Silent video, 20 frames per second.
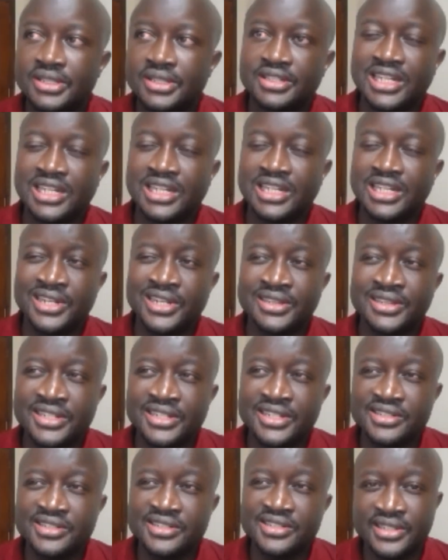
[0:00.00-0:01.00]
doubling
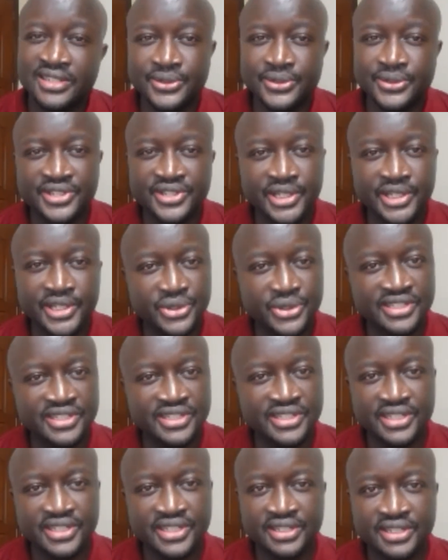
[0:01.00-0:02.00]
that is around
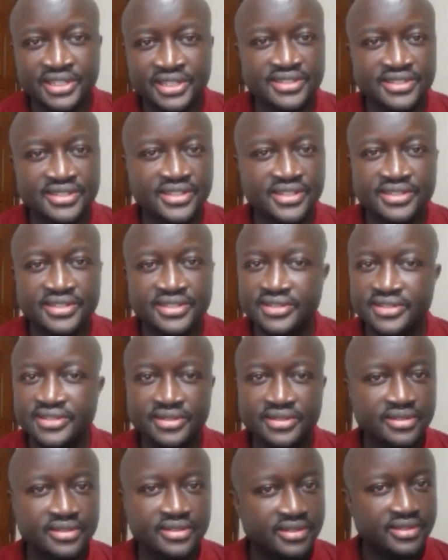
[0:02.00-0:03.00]
3.6, uh,
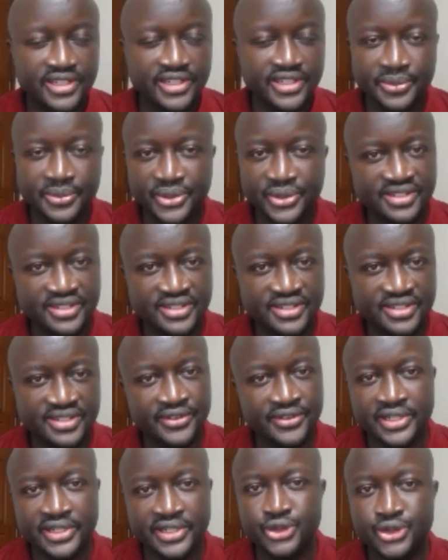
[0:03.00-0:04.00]

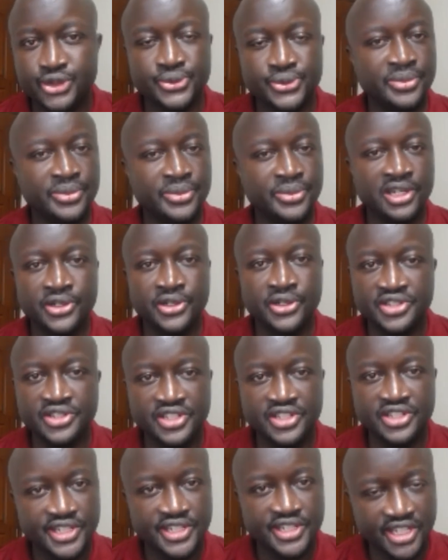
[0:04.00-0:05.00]
3.72 million
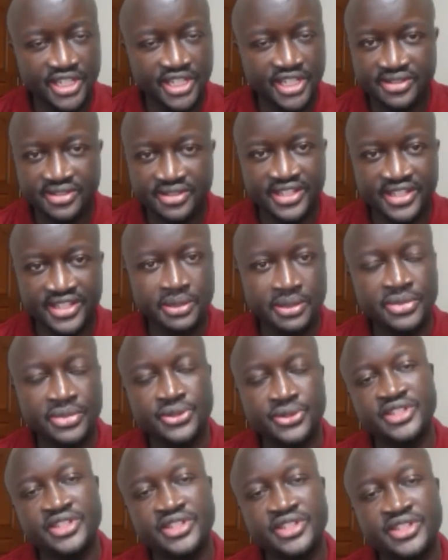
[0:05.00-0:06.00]
shares. They're
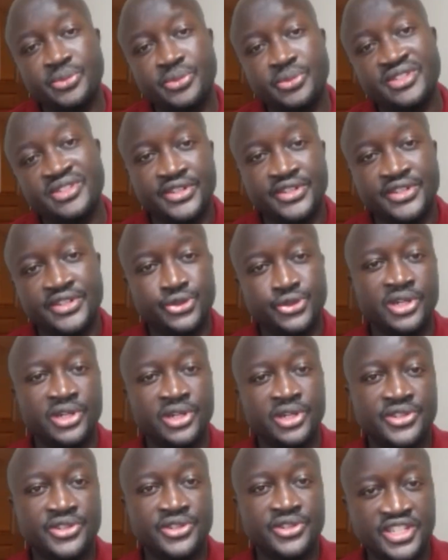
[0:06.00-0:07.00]
about 3.72
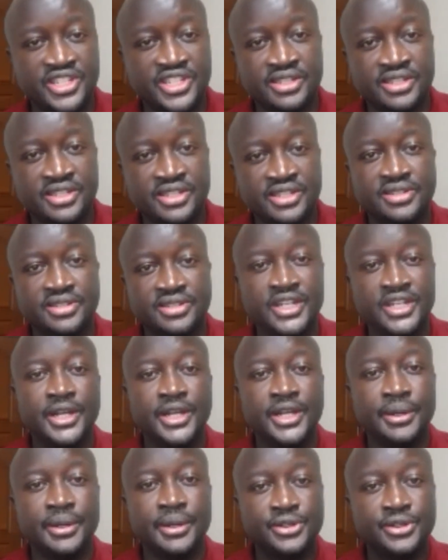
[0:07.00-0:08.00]
million shares.
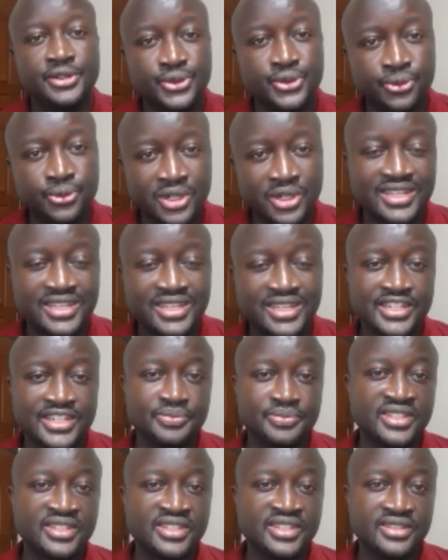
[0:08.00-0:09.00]
So what that
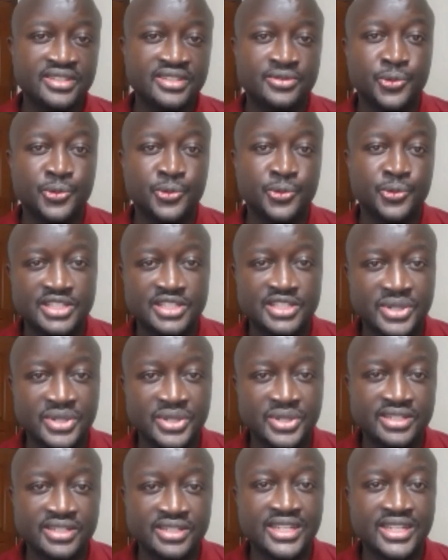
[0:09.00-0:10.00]
means is we
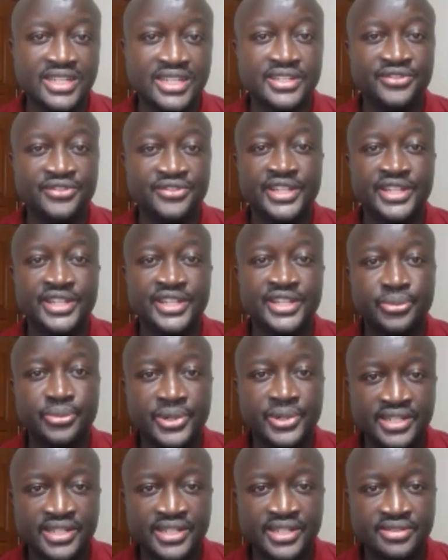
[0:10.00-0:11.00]
expect that even the
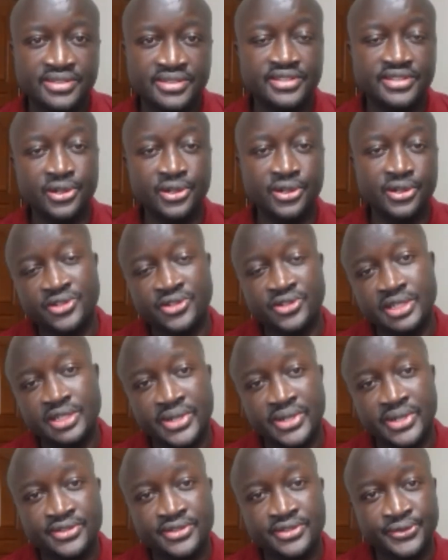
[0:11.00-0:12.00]
price, the closing
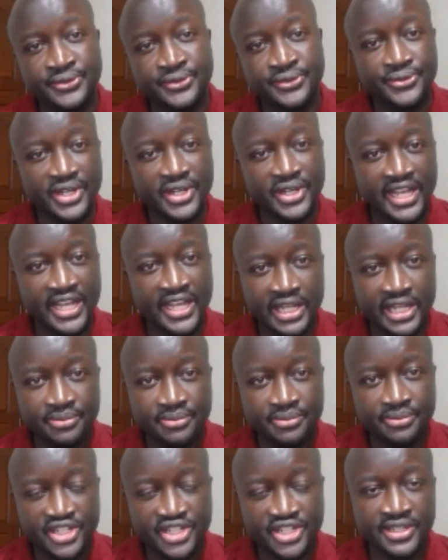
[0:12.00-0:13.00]
price of I&M
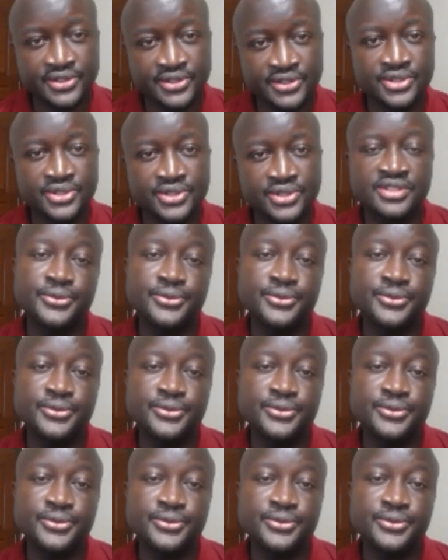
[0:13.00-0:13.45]
shares was